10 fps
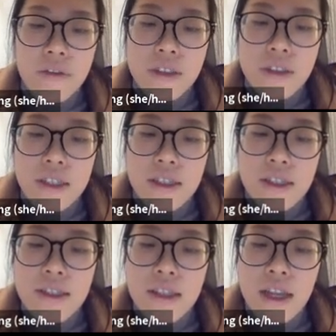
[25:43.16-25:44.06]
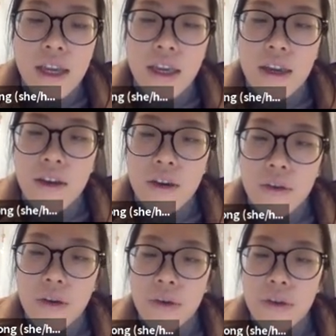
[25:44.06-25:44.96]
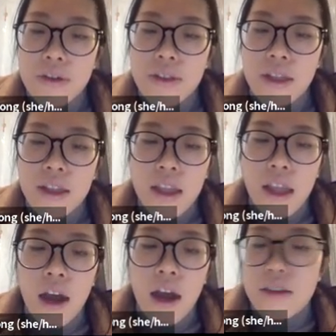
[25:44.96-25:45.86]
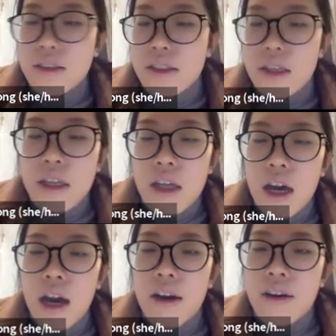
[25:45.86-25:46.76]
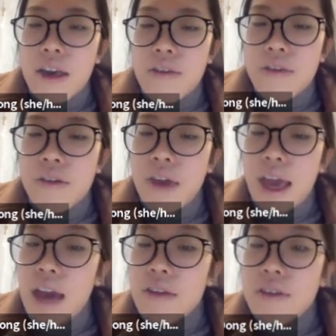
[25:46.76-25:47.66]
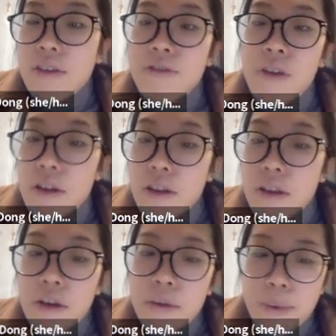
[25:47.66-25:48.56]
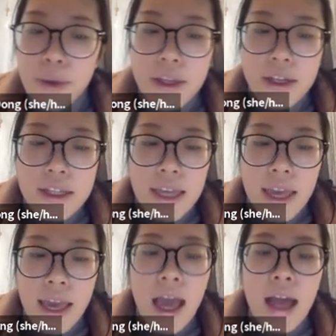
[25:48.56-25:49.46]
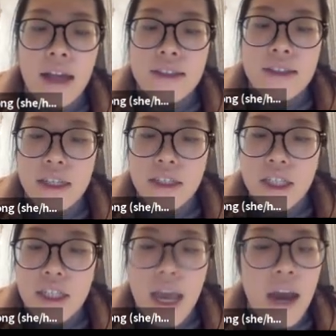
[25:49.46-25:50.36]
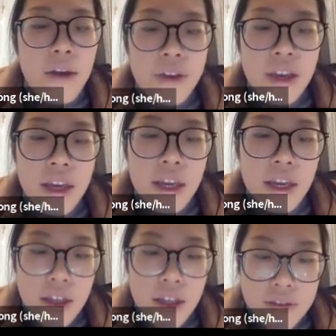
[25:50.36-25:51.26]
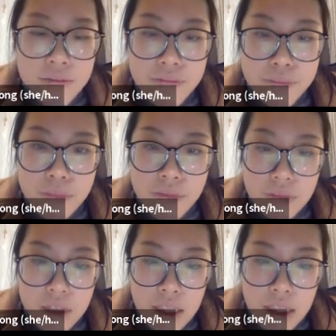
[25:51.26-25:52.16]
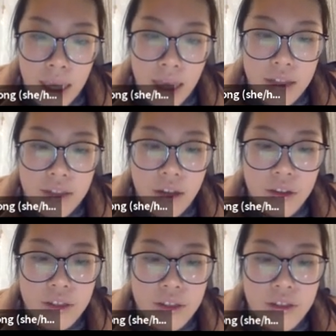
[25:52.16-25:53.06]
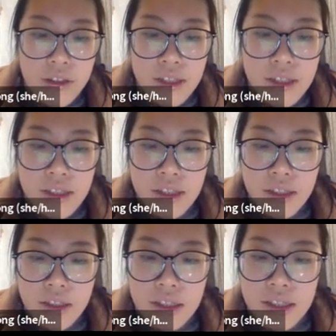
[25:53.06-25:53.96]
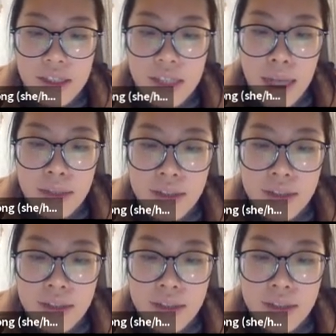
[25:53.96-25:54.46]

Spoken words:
this is like when we use a lot. If we have a for loop and dictionary, and also this is the set.